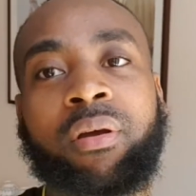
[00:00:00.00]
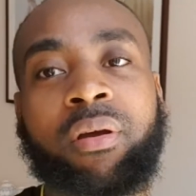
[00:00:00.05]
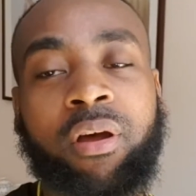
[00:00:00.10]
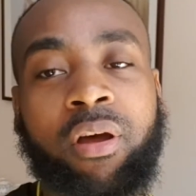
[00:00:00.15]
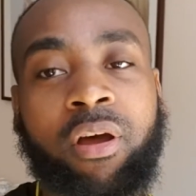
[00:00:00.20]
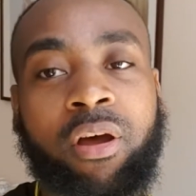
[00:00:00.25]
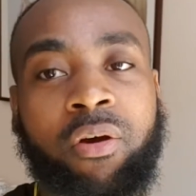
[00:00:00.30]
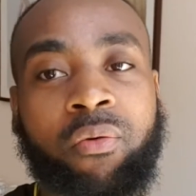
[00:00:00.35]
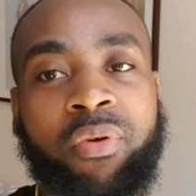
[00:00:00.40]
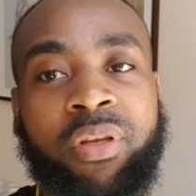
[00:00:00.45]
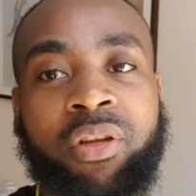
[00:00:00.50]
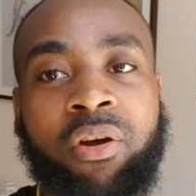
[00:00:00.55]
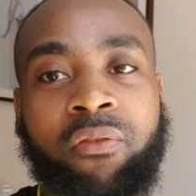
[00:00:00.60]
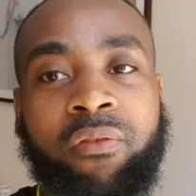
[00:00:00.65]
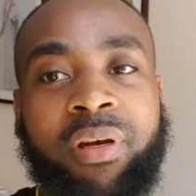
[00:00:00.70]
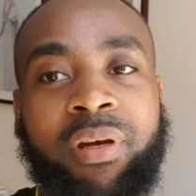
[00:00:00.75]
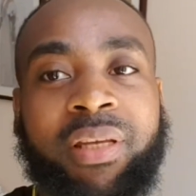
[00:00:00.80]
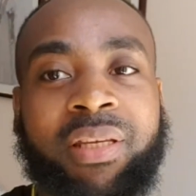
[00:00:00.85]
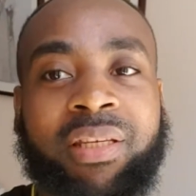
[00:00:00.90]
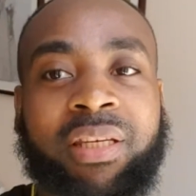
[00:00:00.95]
Uh, we don't
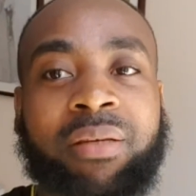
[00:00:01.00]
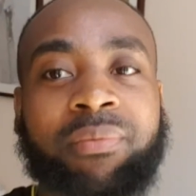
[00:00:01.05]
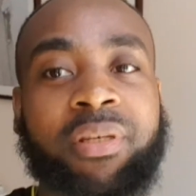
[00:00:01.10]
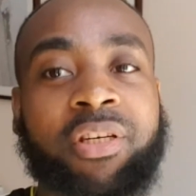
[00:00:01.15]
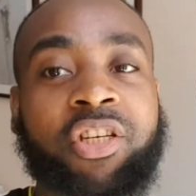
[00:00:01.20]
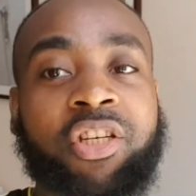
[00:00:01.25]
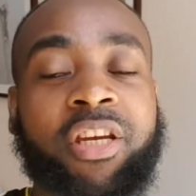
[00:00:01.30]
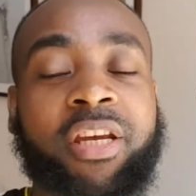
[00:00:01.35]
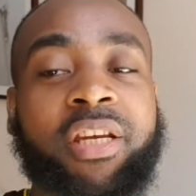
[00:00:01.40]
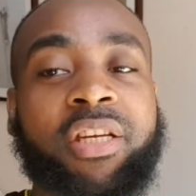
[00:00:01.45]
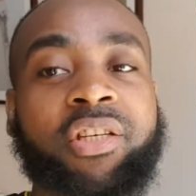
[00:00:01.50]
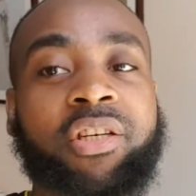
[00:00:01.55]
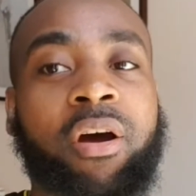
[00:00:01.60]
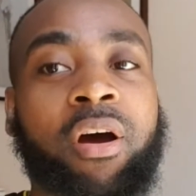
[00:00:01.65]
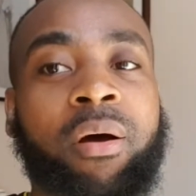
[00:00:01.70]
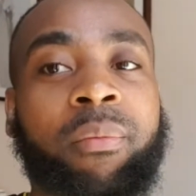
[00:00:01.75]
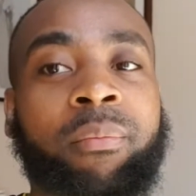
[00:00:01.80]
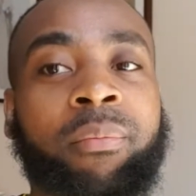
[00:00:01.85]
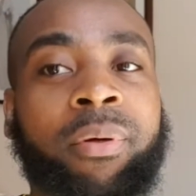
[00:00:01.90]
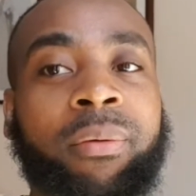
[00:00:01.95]
really seem to change it
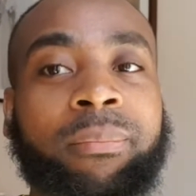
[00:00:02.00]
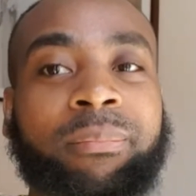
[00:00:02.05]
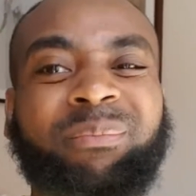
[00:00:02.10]
up.